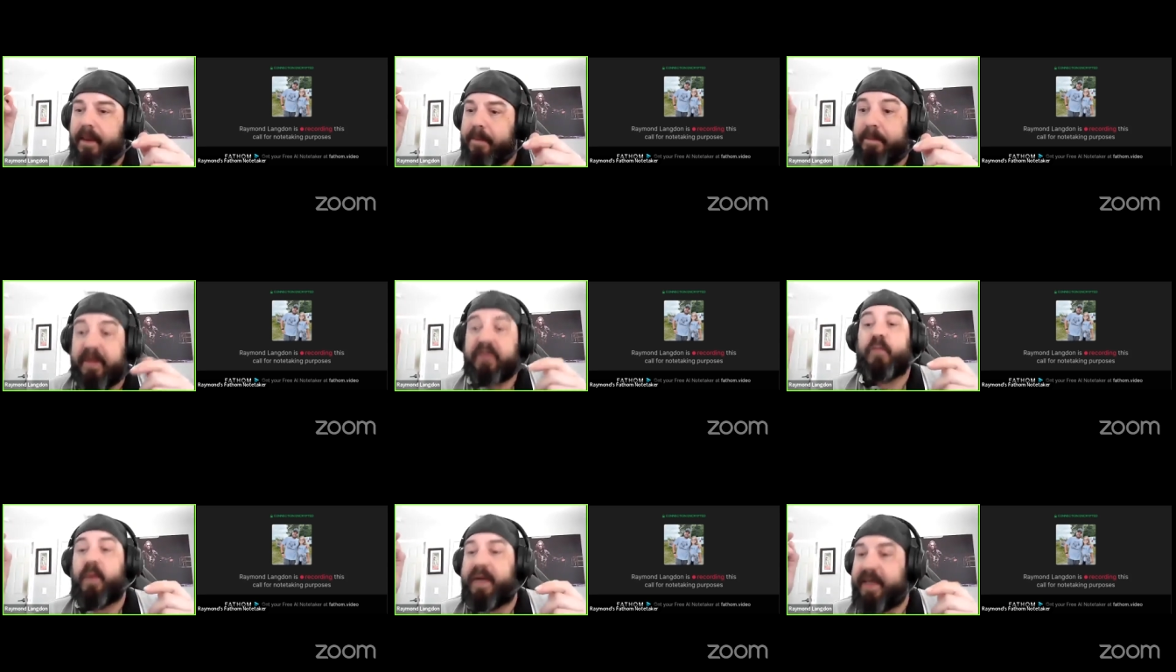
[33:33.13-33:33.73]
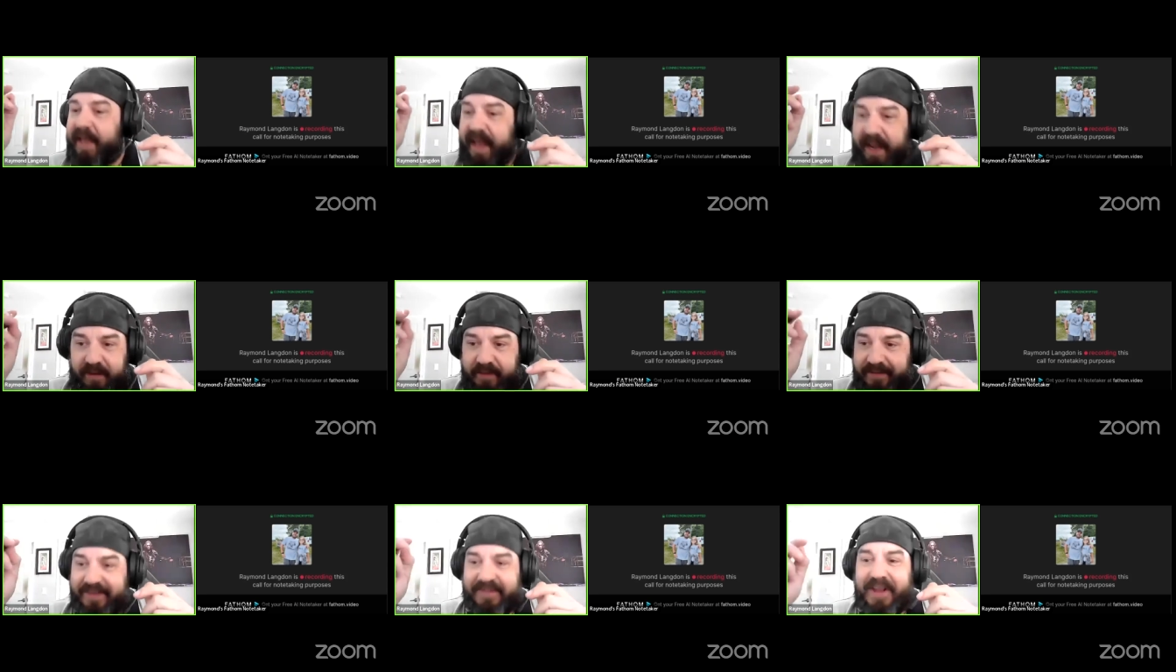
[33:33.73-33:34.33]
Miss
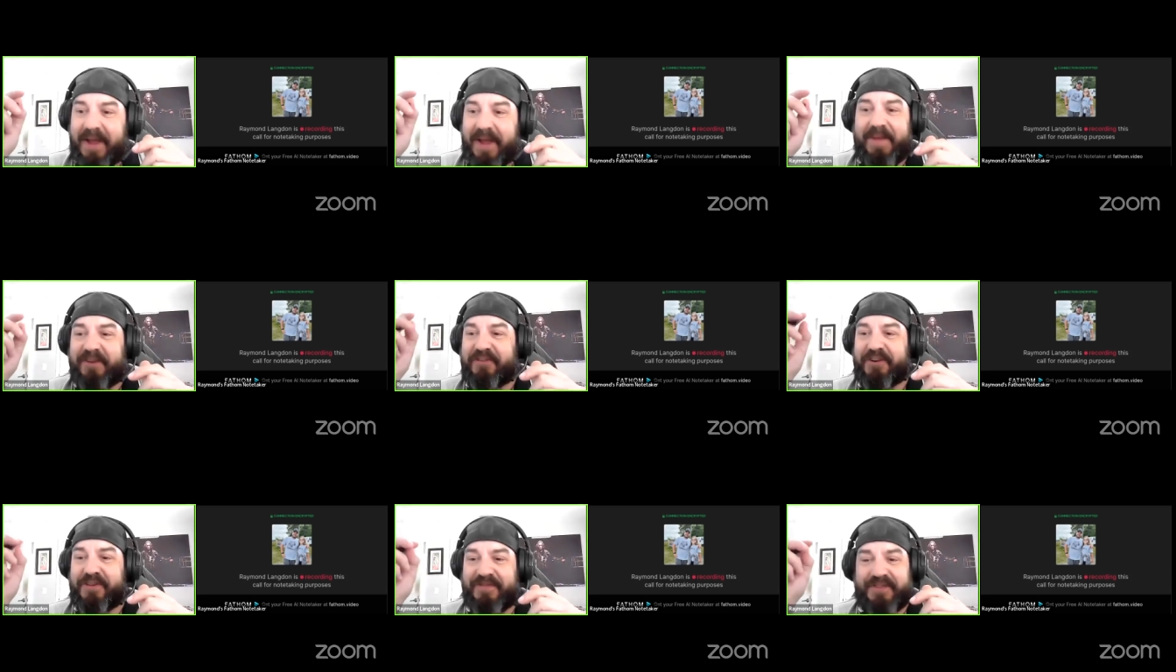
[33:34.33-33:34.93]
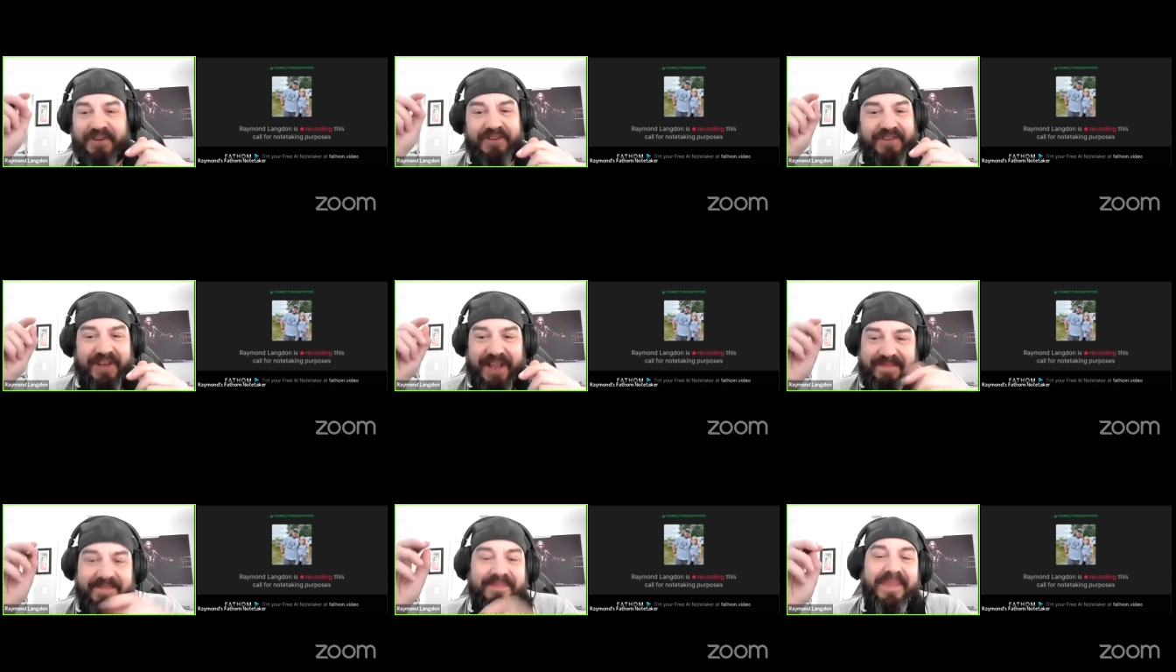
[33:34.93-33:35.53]
Wingate, since I'm not sure the first
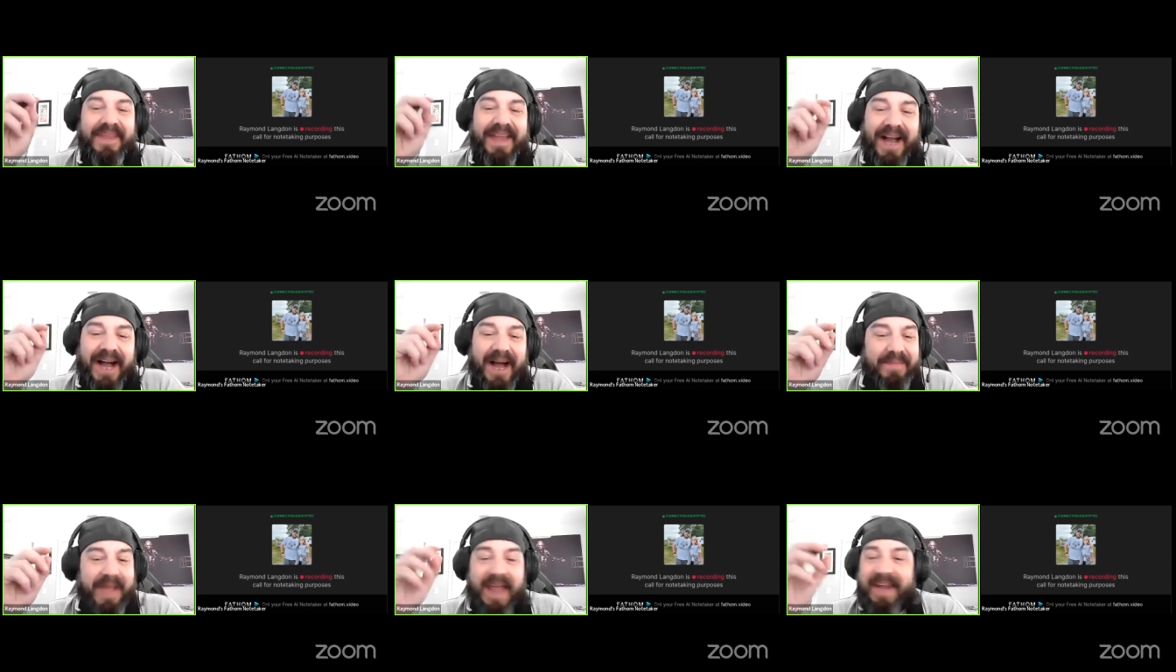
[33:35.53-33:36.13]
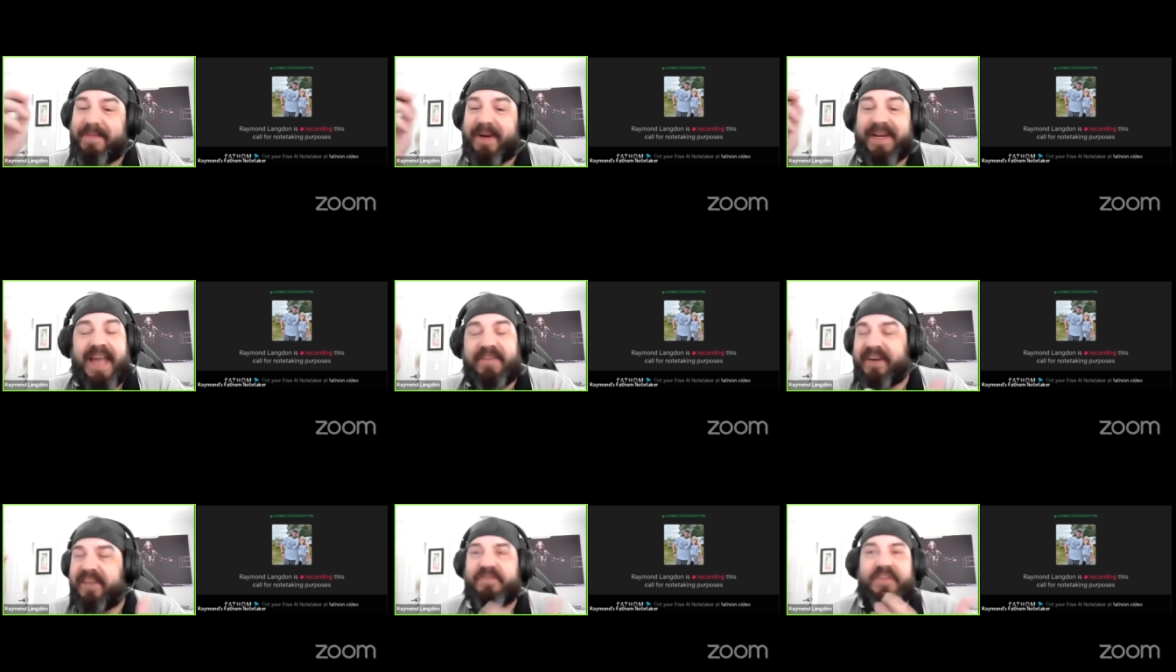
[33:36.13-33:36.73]
name. Um, anybody
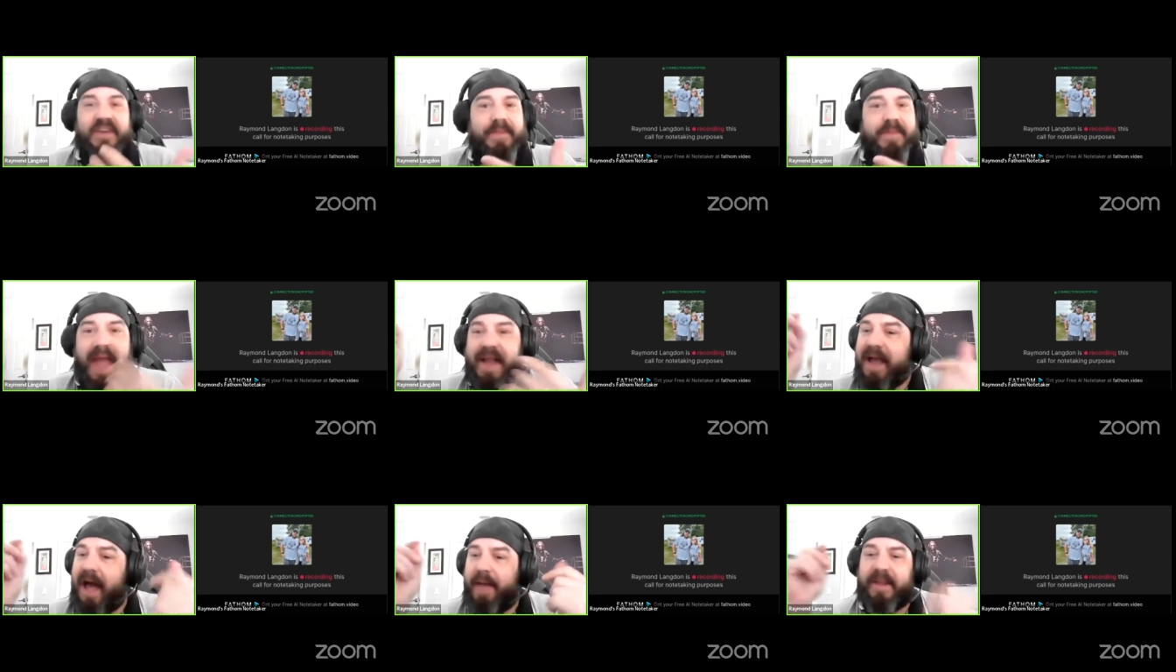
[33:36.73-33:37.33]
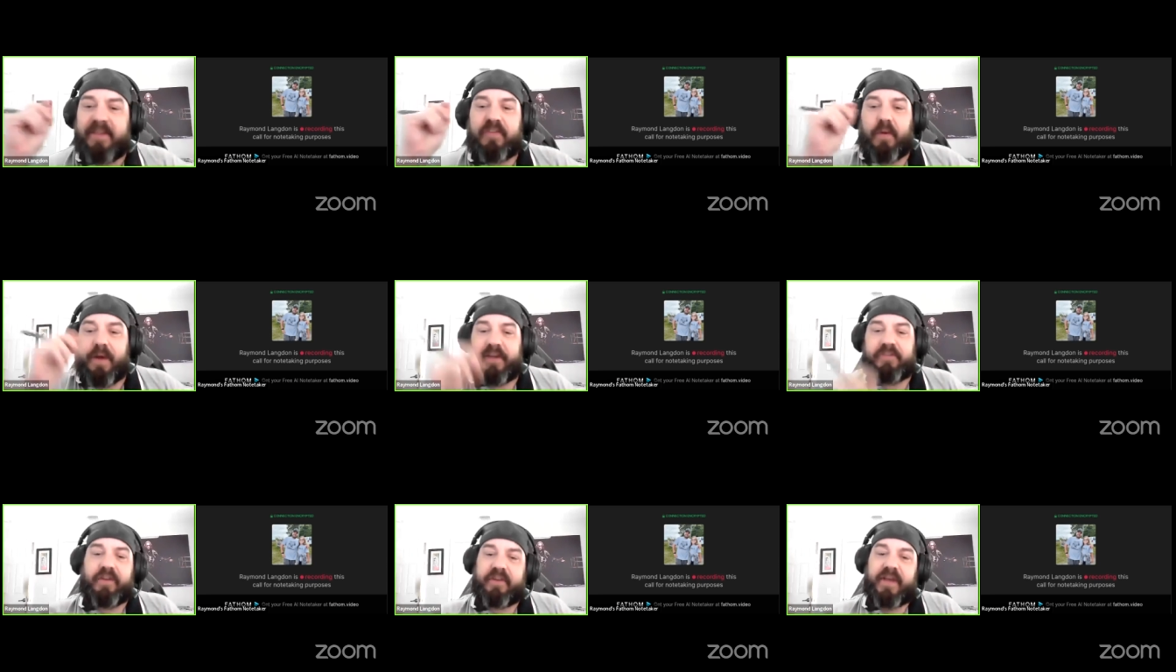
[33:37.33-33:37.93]
have any feedback, comments,
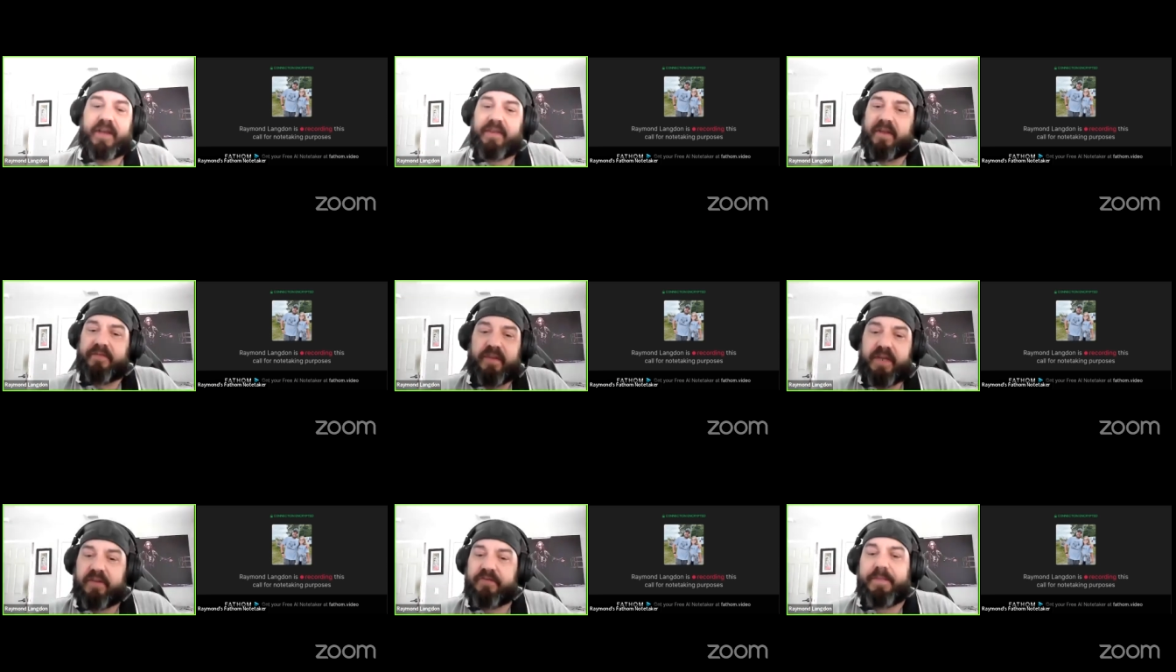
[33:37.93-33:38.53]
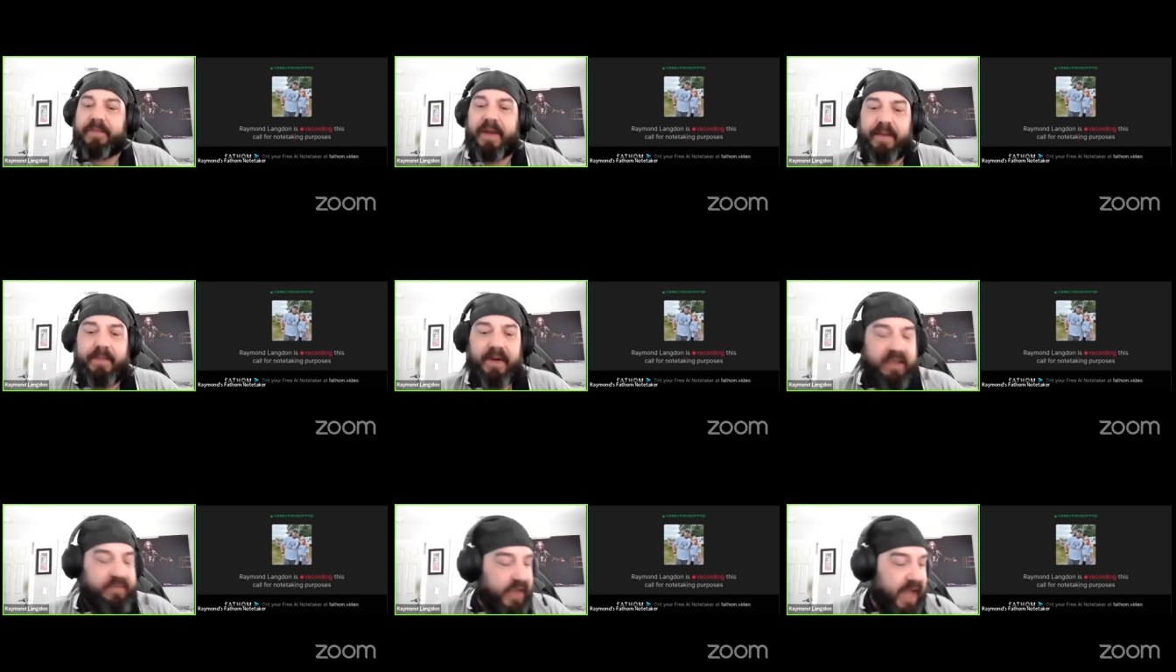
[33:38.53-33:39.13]
questions? I'd love to hear from
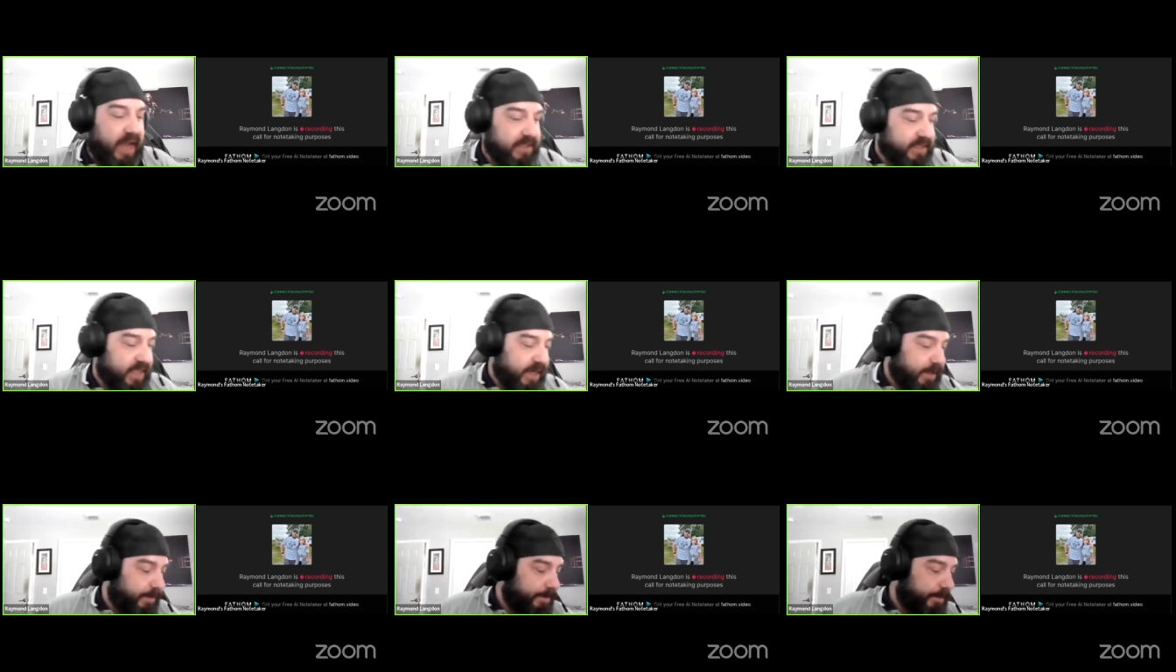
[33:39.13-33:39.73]
anybody if you got a sec.